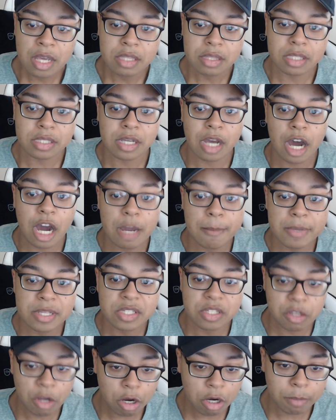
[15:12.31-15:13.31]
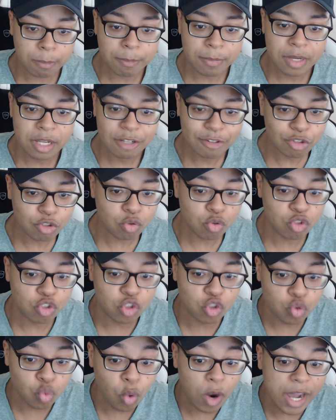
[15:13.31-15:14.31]
The time has come to
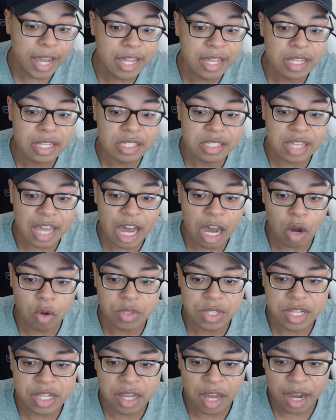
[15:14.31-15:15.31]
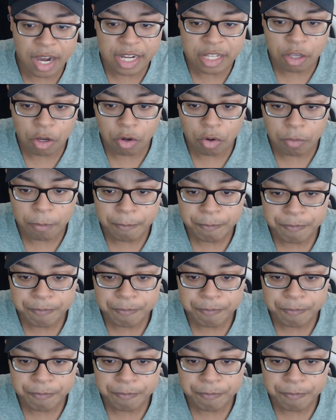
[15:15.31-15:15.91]
strike down Kaido.